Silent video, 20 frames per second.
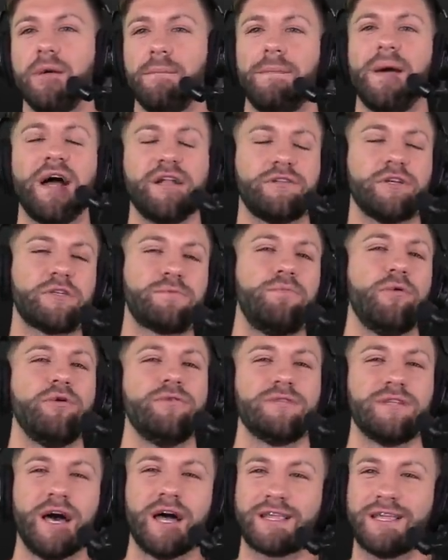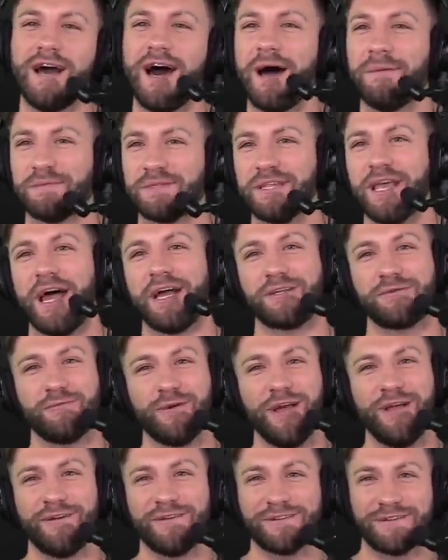magicspoon.com slash
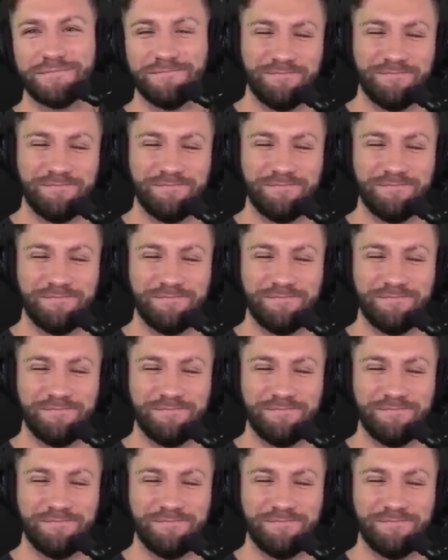Raiders.